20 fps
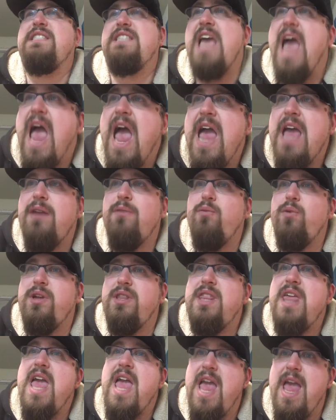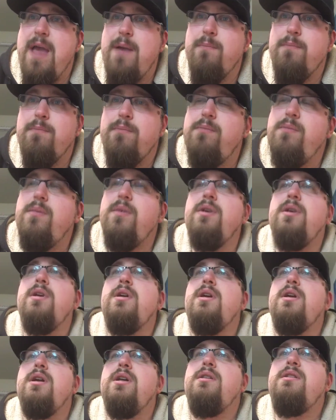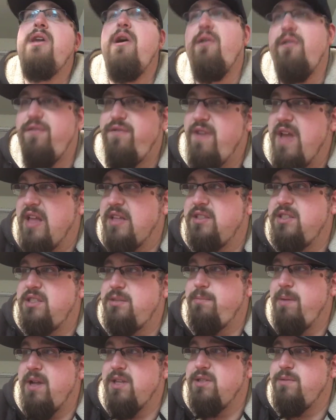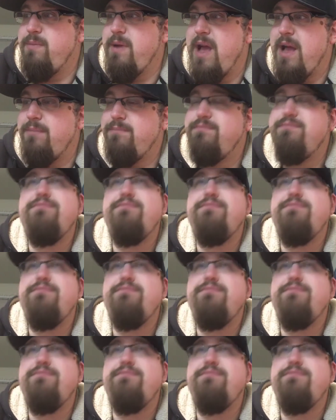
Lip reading: dead with him. No offense, SpongeBob.